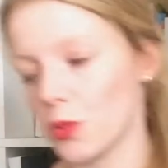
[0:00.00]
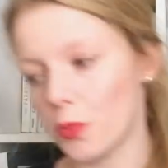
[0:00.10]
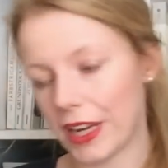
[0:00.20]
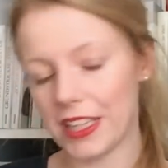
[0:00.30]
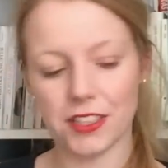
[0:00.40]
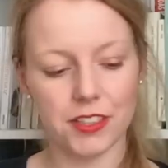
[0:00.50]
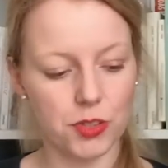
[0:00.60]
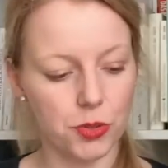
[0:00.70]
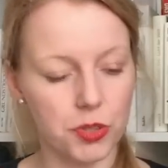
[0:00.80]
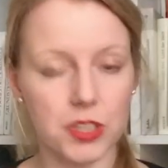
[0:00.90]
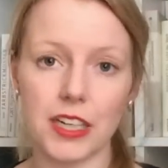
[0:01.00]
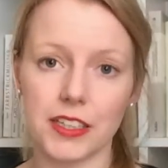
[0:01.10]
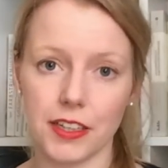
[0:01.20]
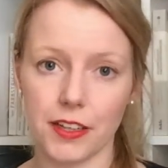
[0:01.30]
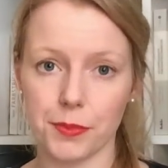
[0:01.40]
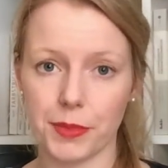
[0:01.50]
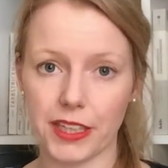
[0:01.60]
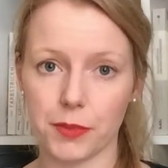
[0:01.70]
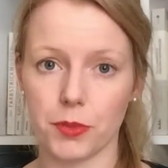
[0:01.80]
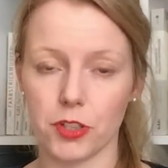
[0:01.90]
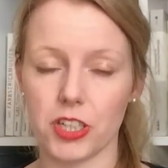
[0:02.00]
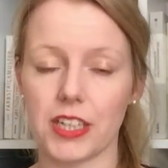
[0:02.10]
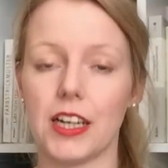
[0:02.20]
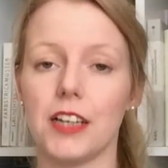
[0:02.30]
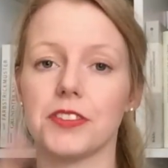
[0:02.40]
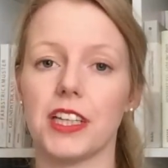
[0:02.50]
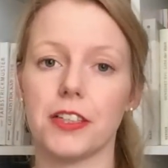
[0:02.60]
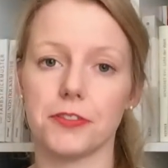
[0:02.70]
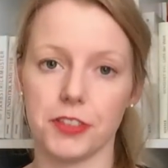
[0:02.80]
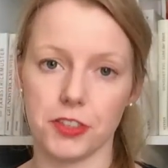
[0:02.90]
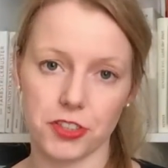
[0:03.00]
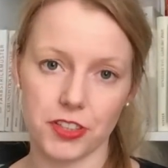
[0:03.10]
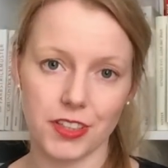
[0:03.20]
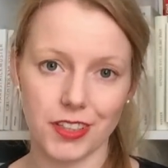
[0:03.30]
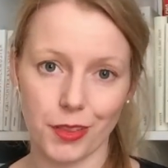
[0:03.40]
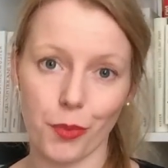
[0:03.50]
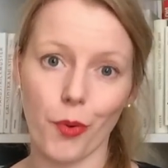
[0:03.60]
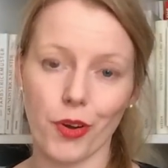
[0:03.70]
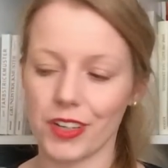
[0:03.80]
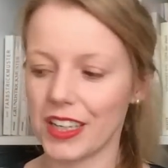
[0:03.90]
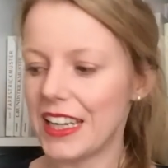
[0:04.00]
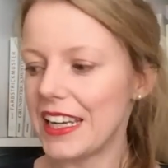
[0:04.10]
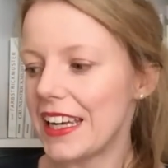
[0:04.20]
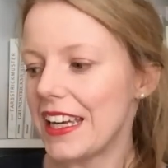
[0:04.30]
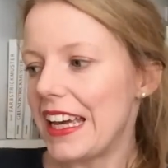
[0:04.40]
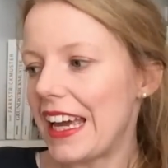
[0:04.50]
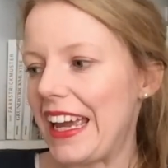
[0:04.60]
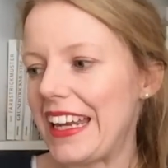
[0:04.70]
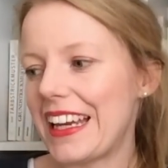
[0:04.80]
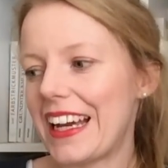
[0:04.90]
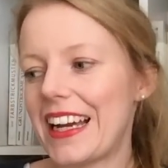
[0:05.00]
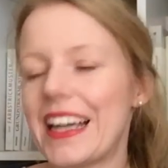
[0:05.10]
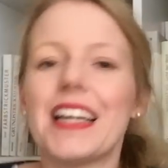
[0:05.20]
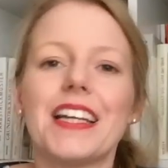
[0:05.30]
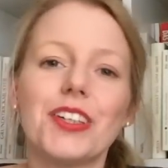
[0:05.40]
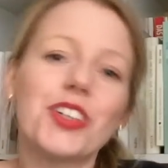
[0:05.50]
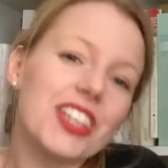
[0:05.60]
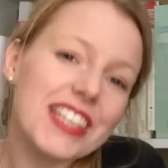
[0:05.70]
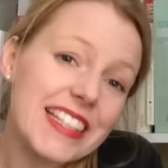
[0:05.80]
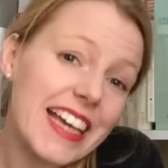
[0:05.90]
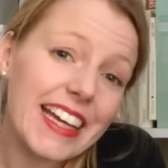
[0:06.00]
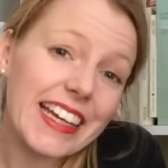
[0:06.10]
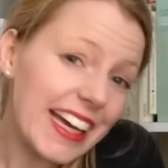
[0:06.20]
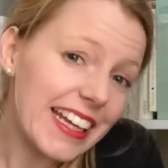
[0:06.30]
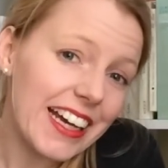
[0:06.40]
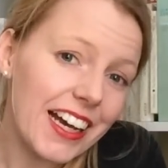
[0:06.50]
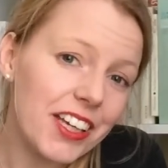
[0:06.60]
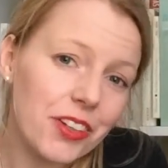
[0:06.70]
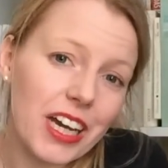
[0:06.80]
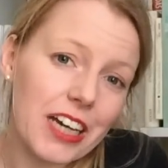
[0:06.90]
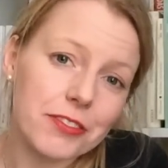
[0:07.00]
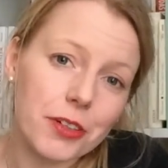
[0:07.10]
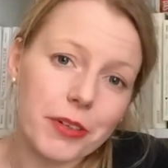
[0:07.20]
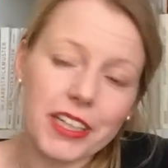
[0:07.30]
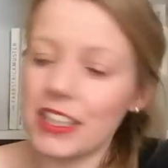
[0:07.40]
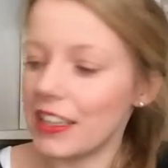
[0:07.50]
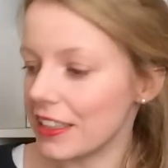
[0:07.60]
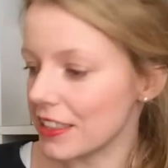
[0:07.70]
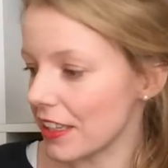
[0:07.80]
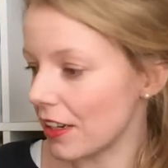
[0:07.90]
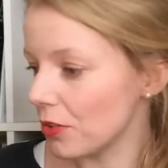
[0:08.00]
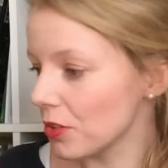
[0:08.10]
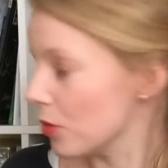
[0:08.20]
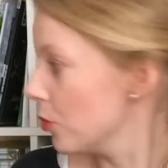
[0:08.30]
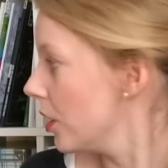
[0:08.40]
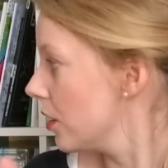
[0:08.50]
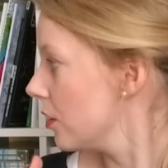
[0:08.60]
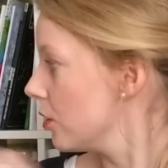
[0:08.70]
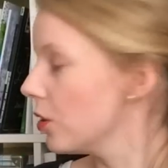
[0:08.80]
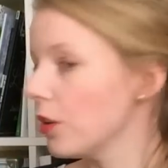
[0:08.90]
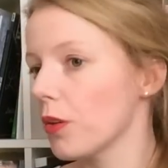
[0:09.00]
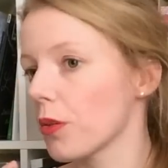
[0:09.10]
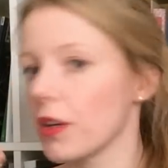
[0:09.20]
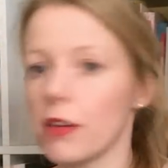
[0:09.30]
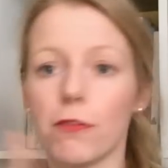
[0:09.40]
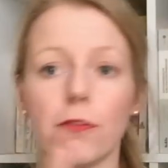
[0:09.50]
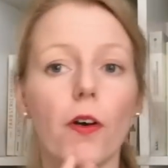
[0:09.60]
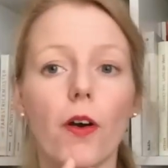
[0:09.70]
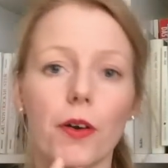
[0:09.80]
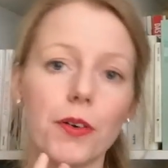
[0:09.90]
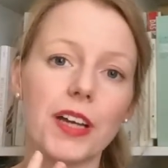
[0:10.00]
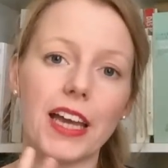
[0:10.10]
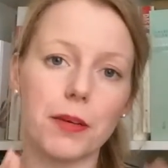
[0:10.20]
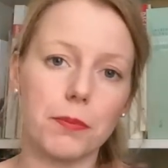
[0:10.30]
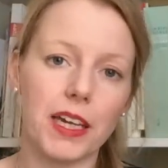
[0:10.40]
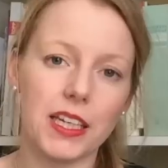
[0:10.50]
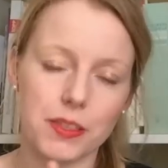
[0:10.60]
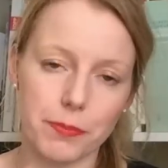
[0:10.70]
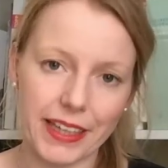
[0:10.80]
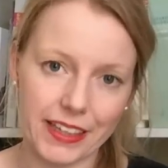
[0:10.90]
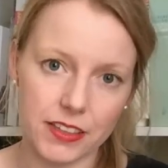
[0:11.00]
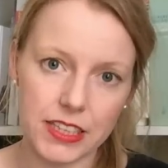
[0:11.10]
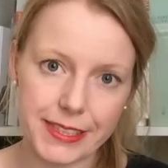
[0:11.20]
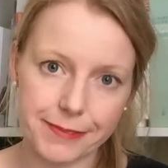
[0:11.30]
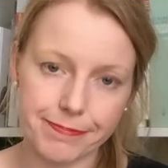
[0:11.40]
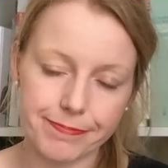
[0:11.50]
to wait to start another blanket project after I have finished the one. And you could say, Anna, you have already, let's count, 1, 2, 3, 4 handmade blankets.